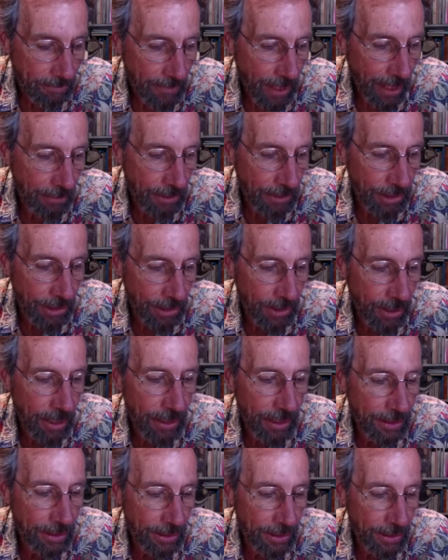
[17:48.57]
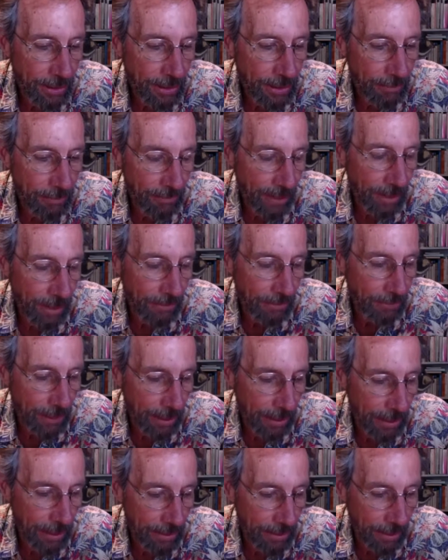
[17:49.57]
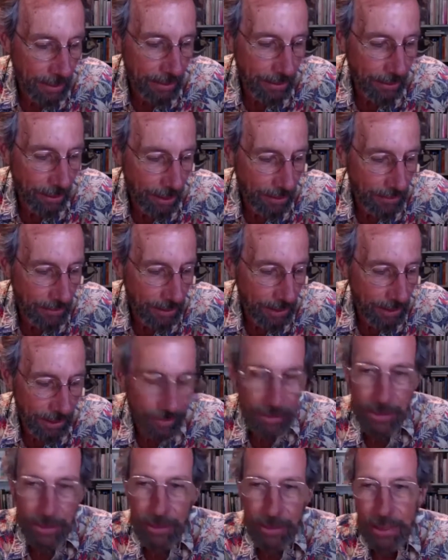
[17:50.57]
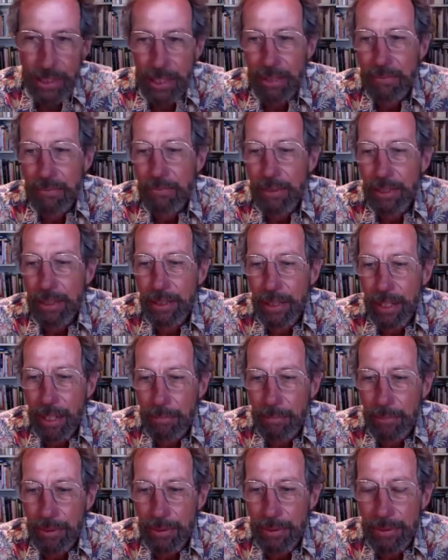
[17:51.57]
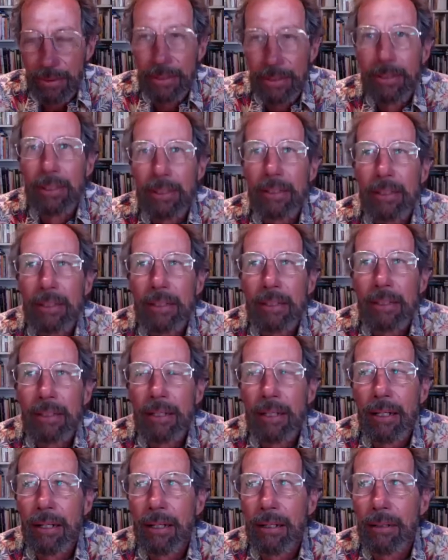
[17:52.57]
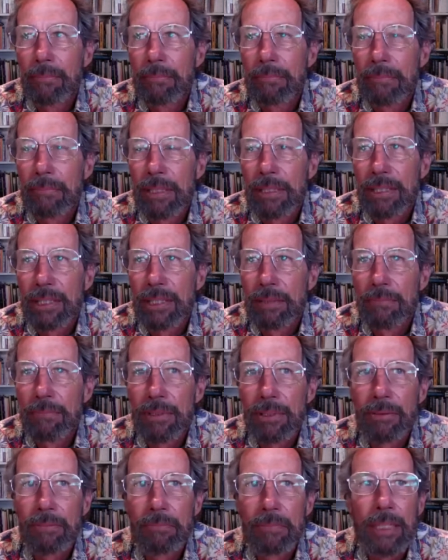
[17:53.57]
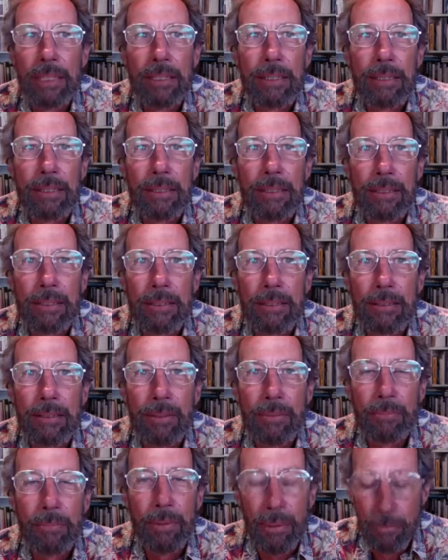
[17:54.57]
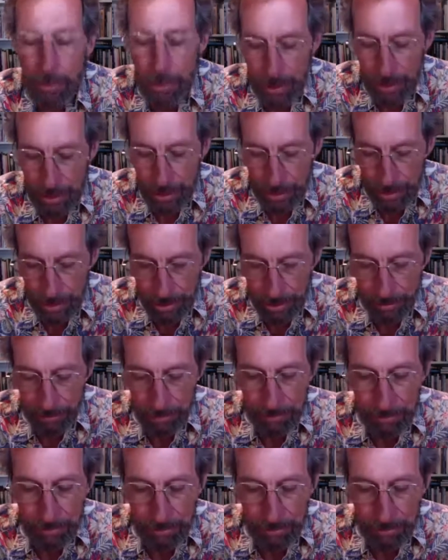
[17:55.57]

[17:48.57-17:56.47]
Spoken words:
I was trying to find a way, like all of us, to understand what had happened. It seemed so meaningless and so purposeless.